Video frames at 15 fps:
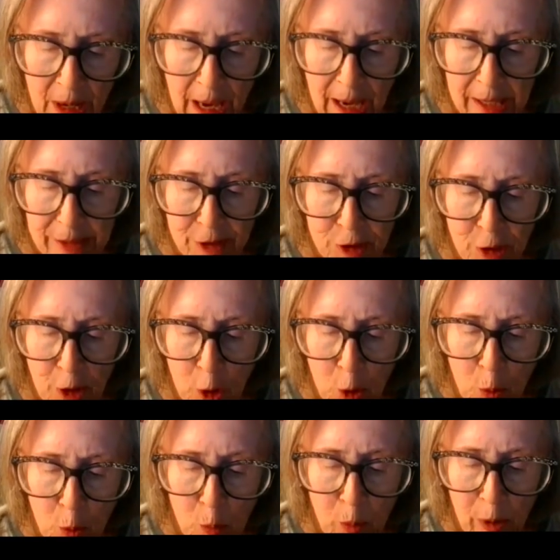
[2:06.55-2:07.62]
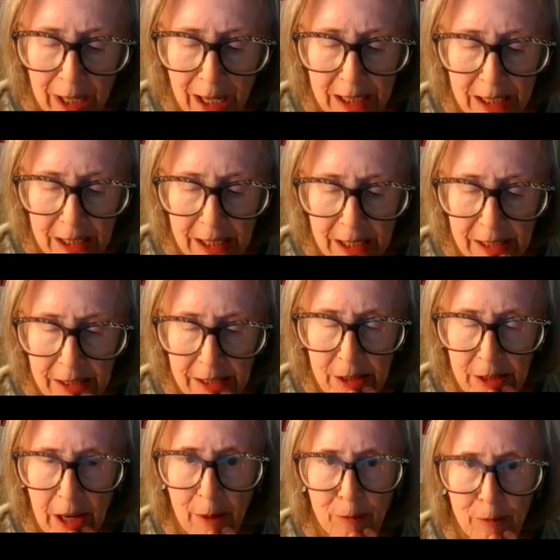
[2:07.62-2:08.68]
And so what I
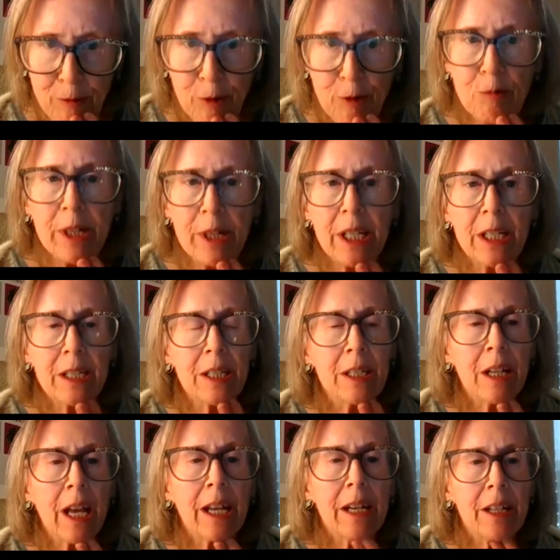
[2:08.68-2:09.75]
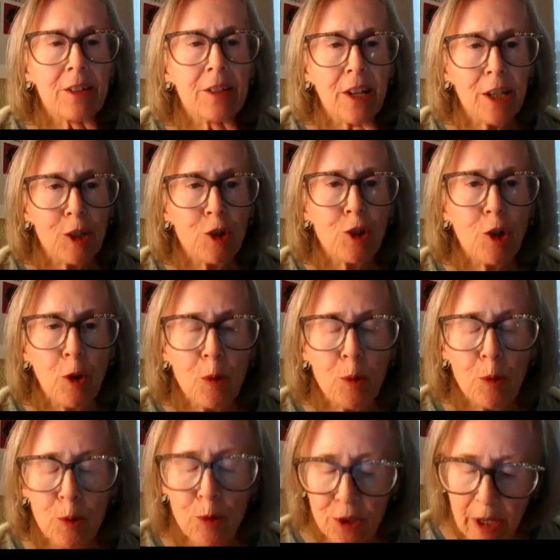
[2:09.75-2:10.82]
did for the reading tonight is I
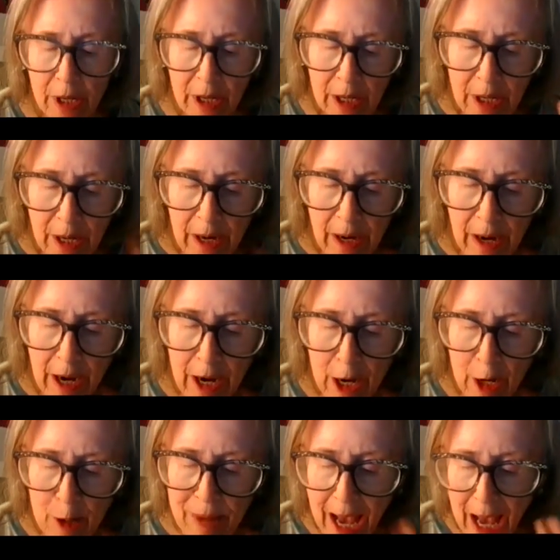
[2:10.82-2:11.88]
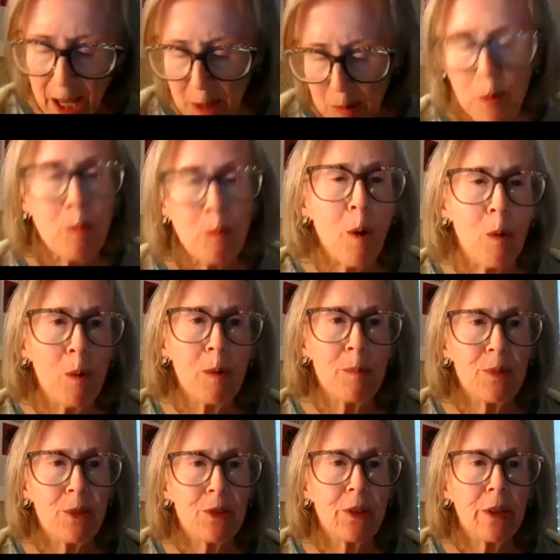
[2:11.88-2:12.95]
chose animal
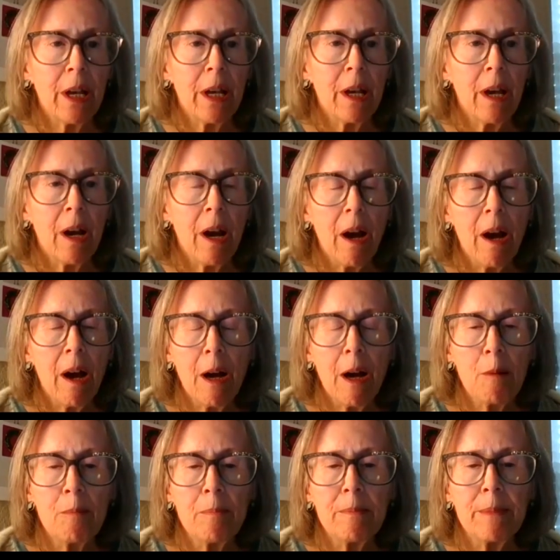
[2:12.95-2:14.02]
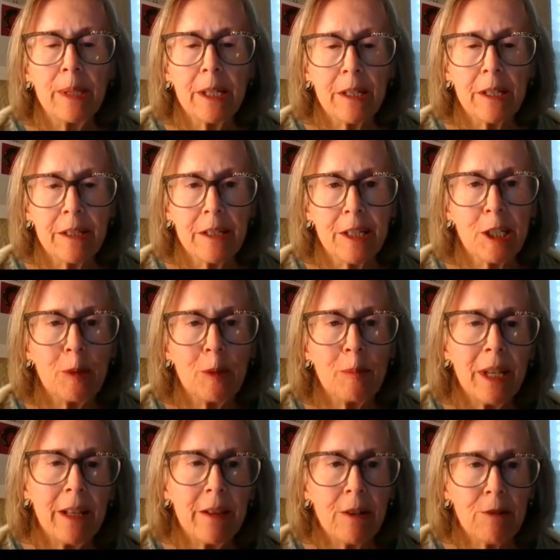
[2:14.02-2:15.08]
poems because to
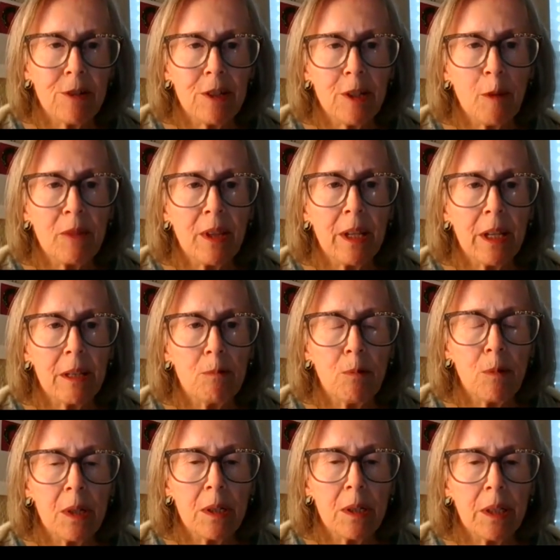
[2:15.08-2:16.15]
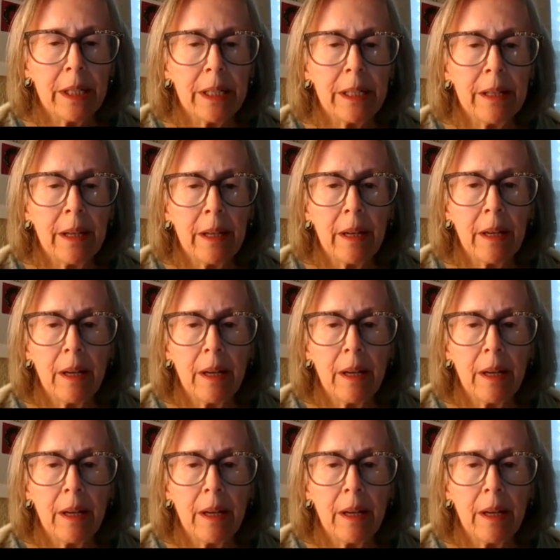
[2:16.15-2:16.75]
me there's something really